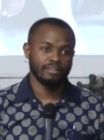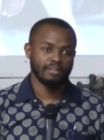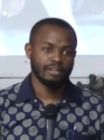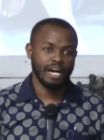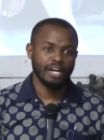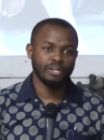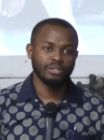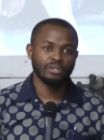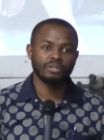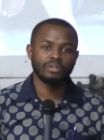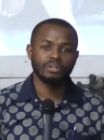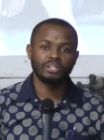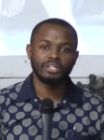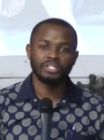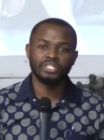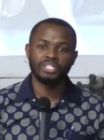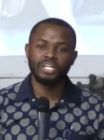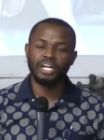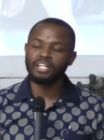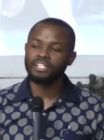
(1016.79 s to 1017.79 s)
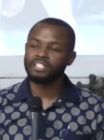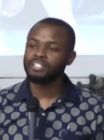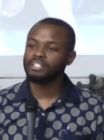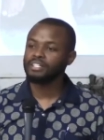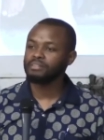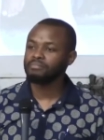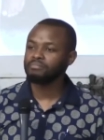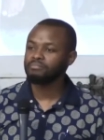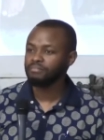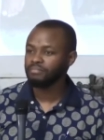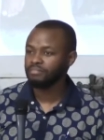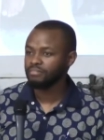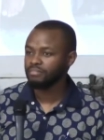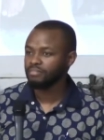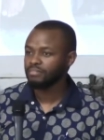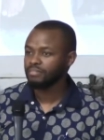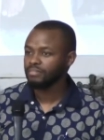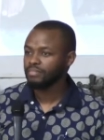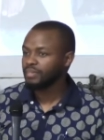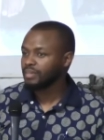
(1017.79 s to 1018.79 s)
Are you going to judge them?
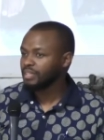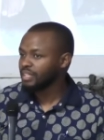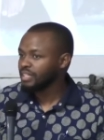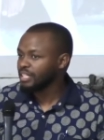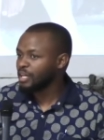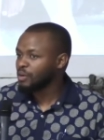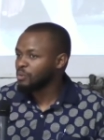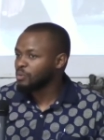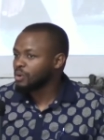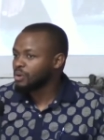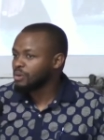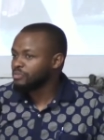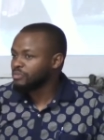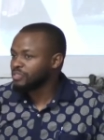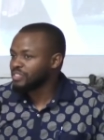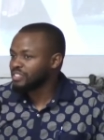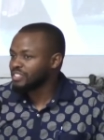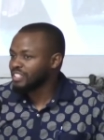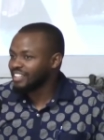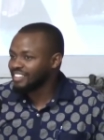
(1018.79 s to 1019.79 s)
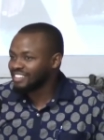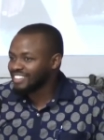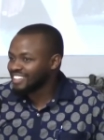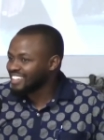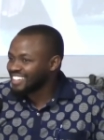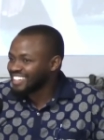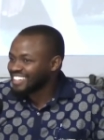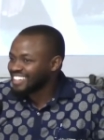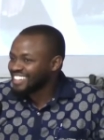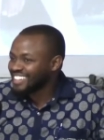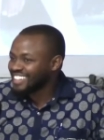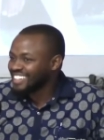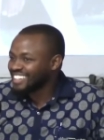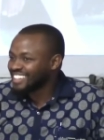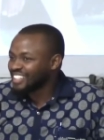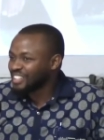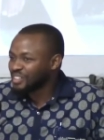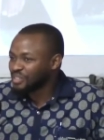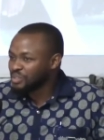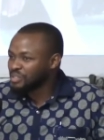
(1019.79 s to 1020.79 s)
They work for Satan,
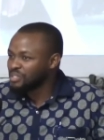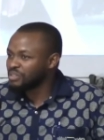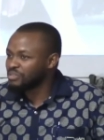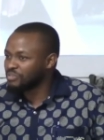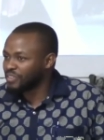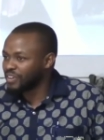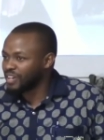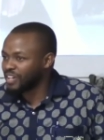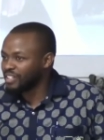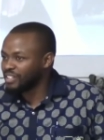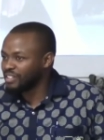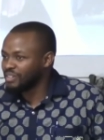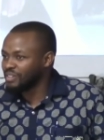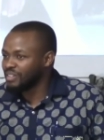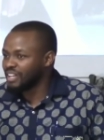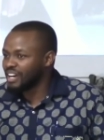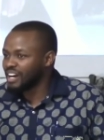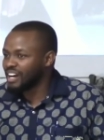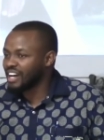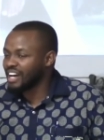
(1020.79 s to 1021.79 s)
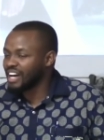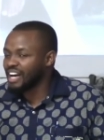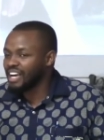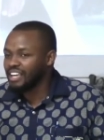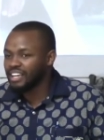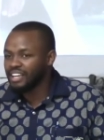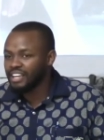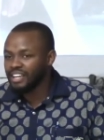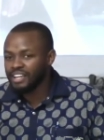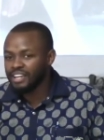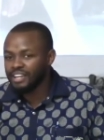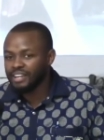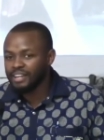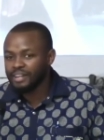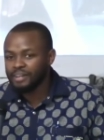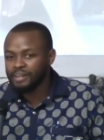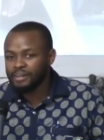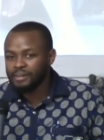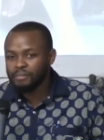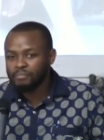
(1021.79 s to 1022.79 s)
Lucifer. You know that guy?
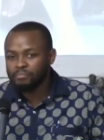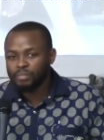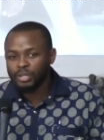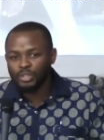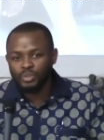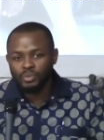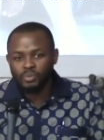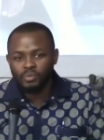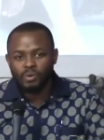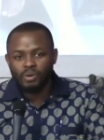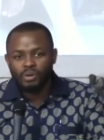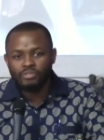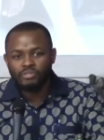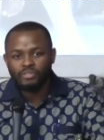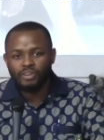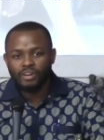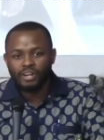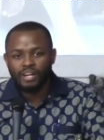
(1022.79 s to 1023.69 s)
But you work for